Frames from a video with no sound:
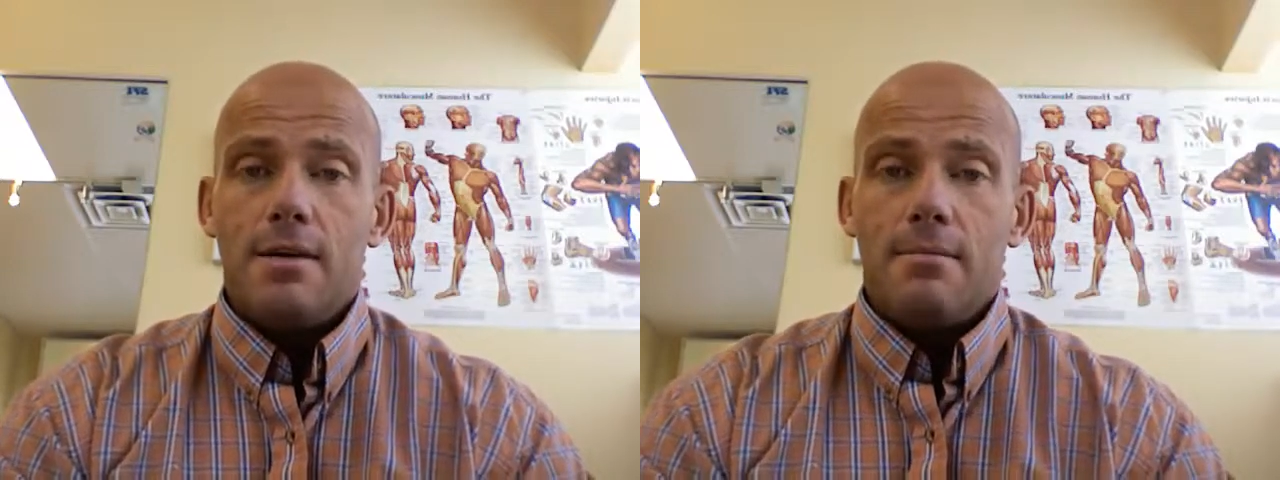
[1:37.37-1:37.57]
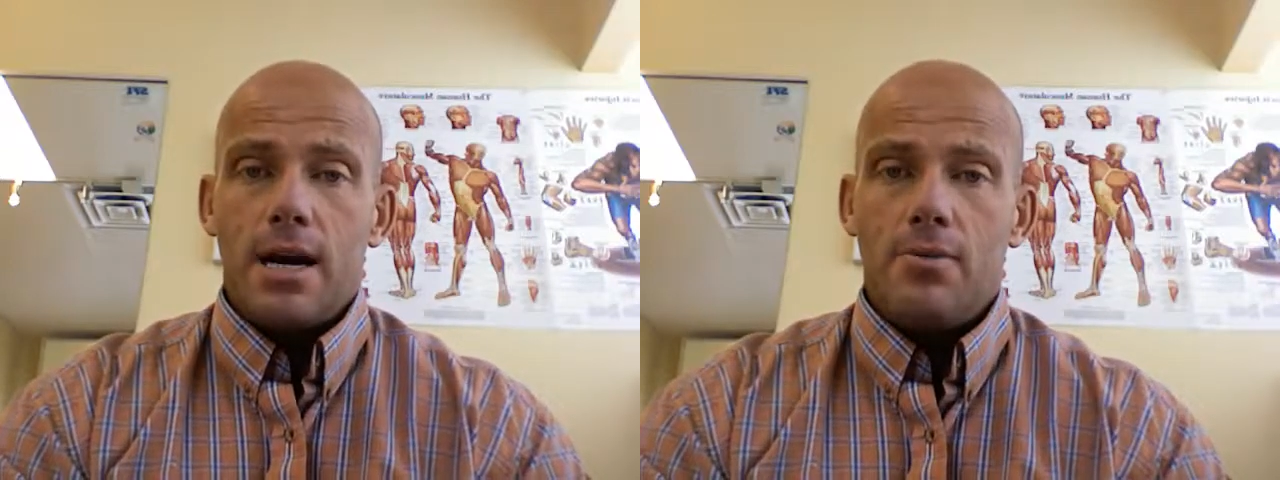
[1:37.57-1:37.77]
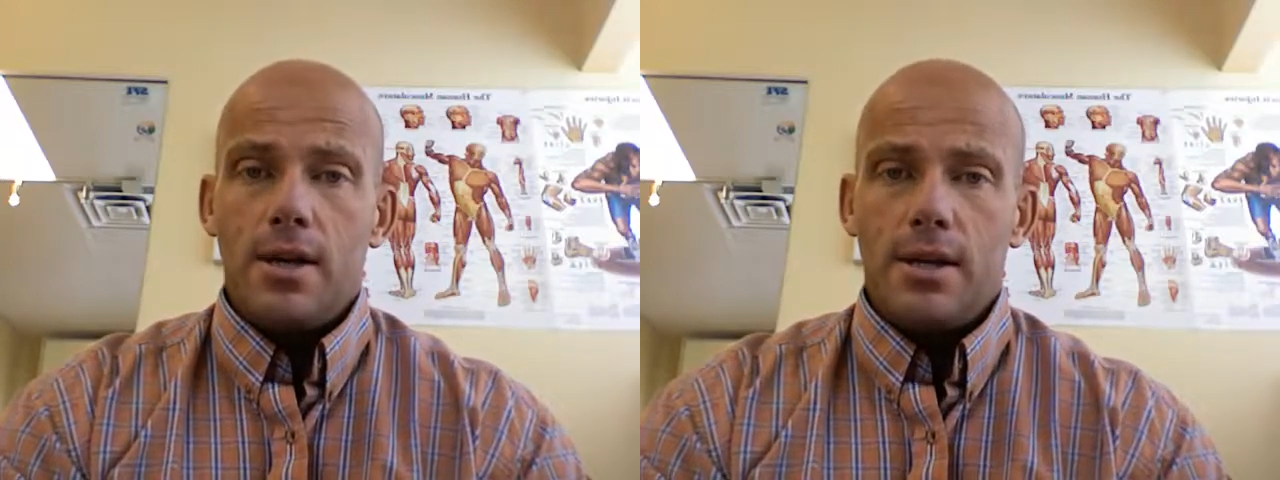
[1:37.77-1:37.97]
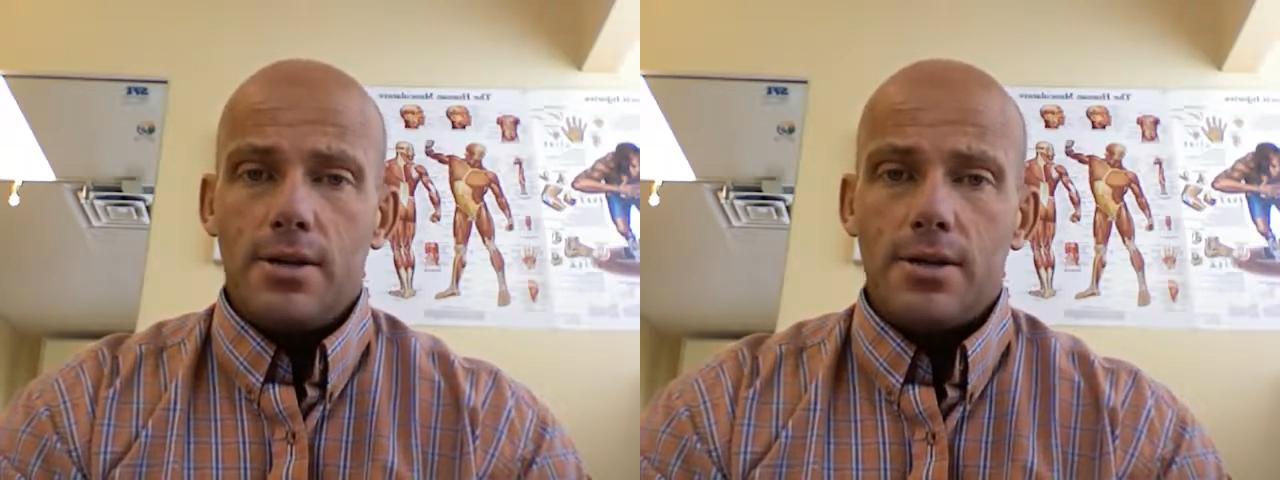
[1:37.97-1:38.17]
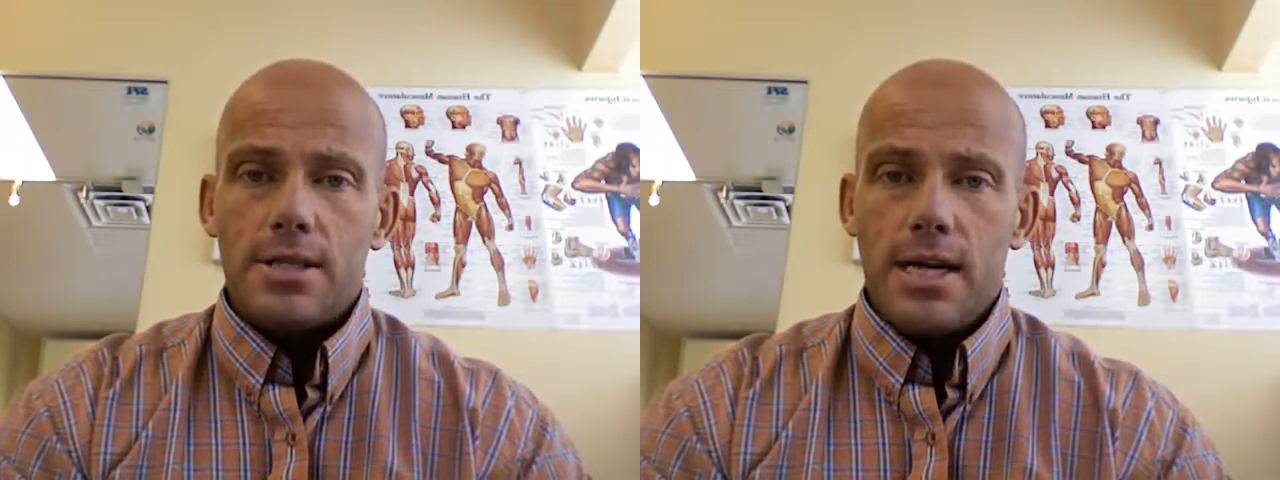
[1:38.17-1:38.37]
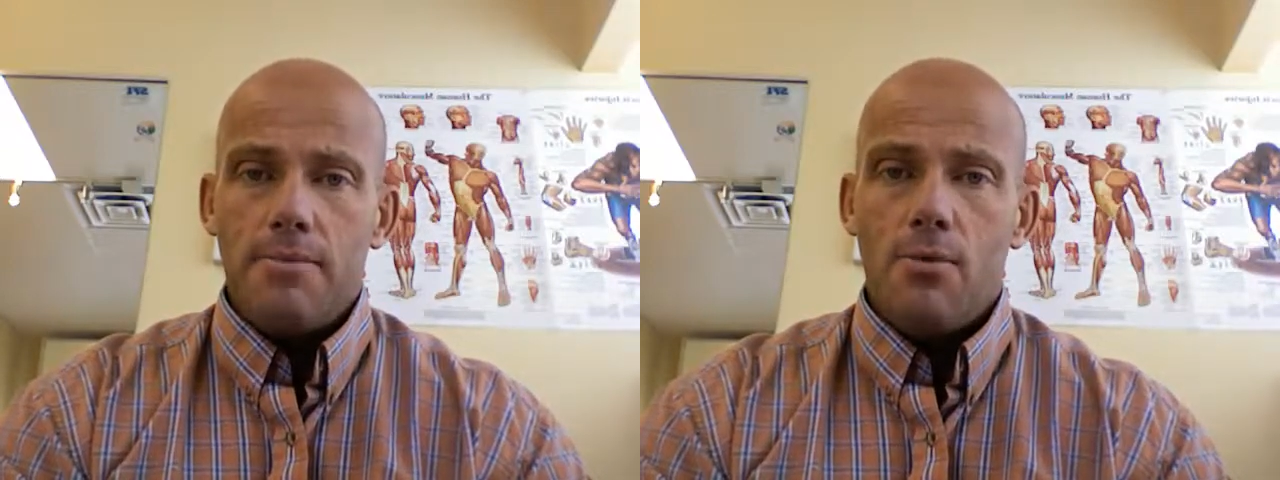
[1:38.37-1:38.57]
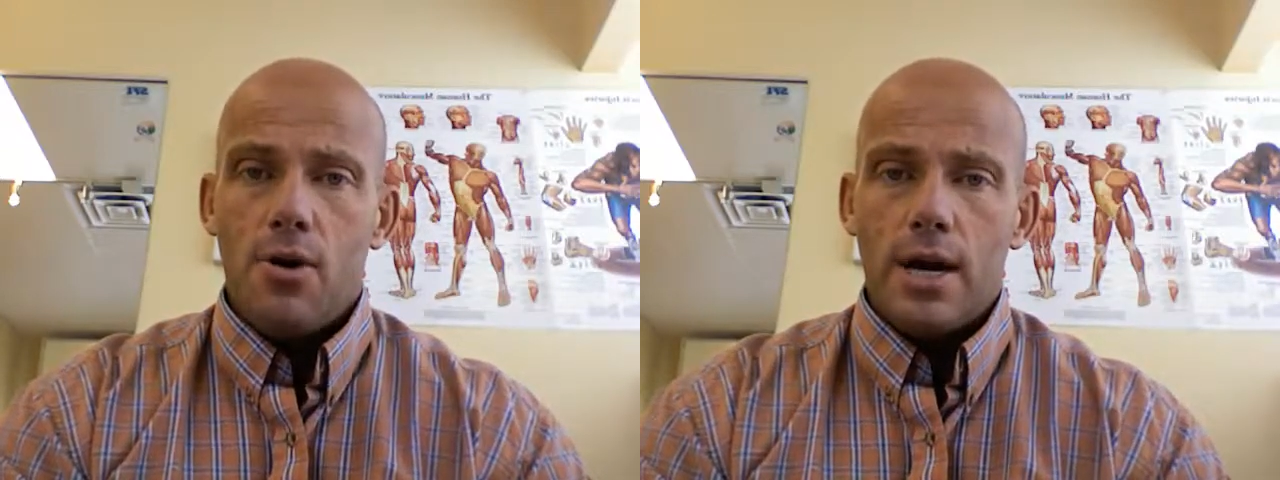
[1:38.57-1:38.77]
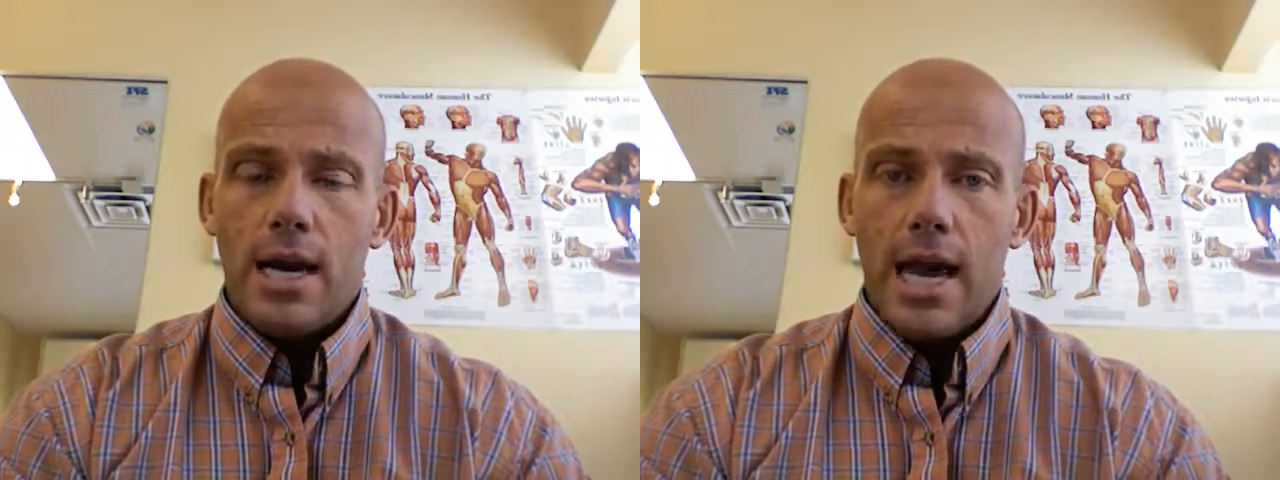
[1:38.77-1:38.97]
but I really don't see
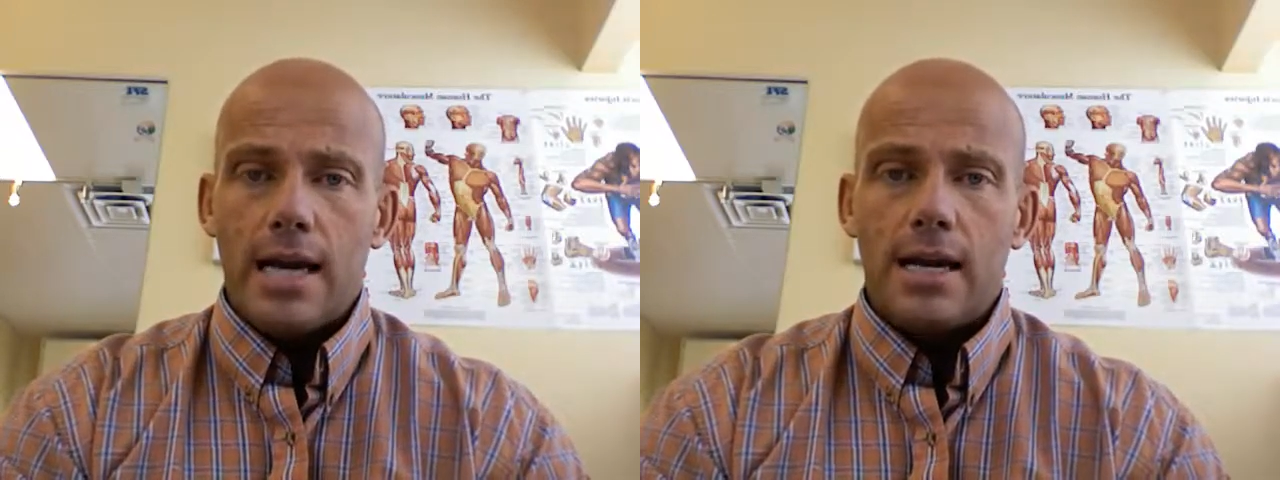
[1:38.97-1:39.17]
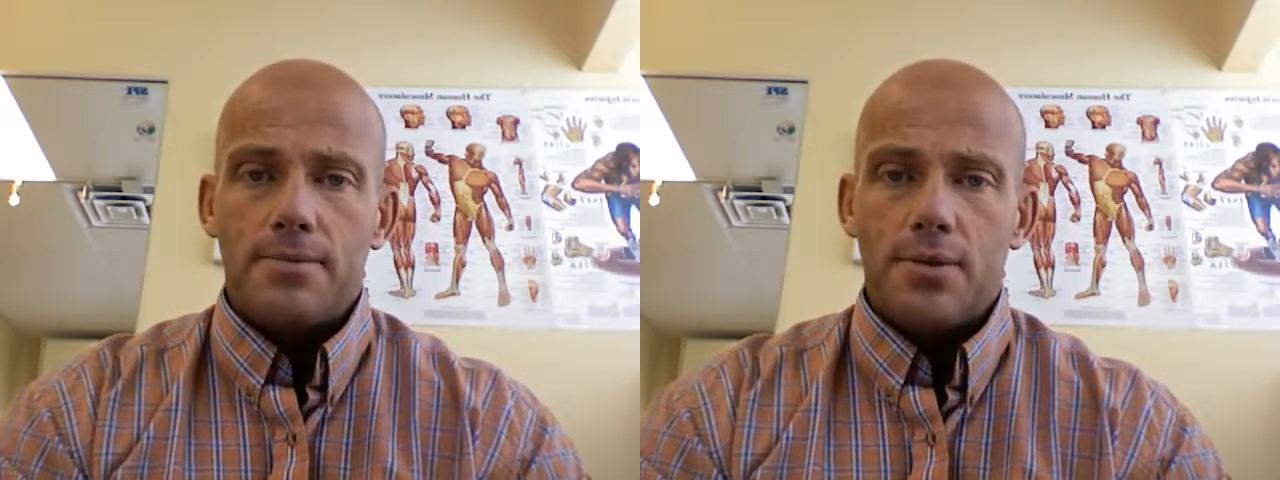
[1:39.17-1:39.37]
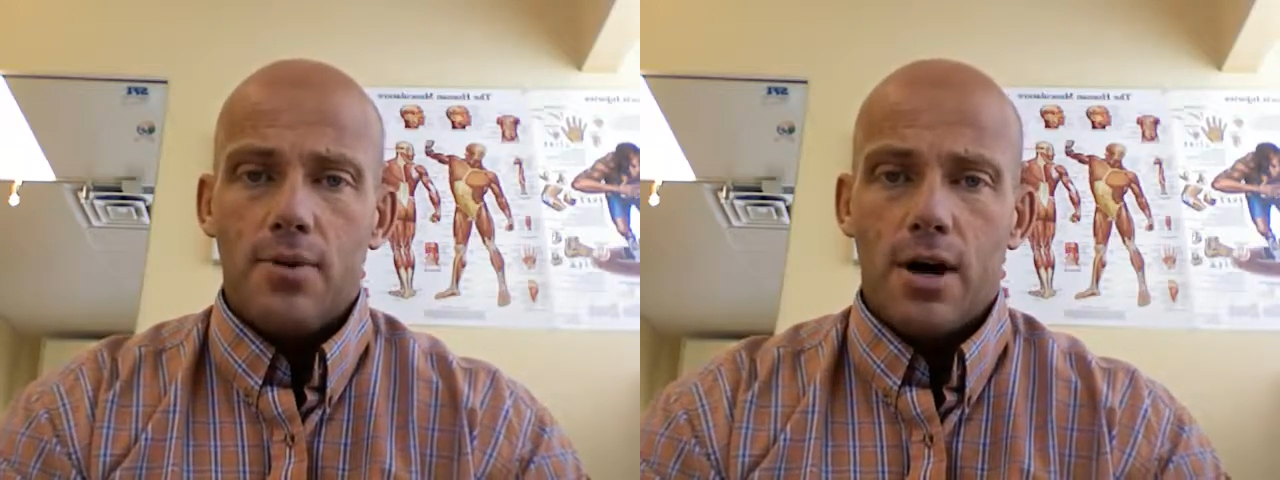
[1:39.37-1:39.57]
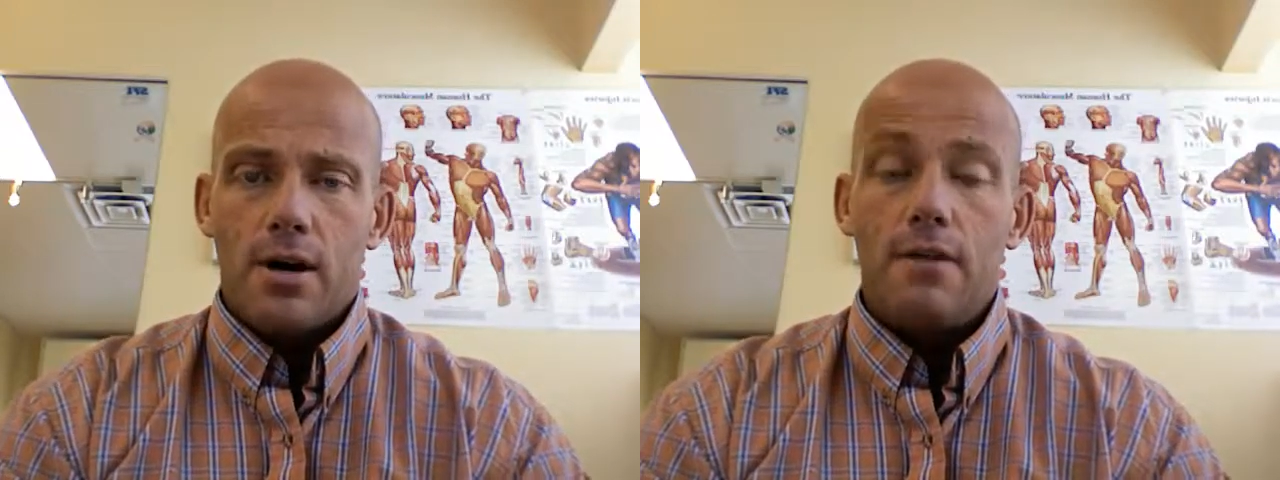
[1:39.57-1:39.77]
more than eight cups of water.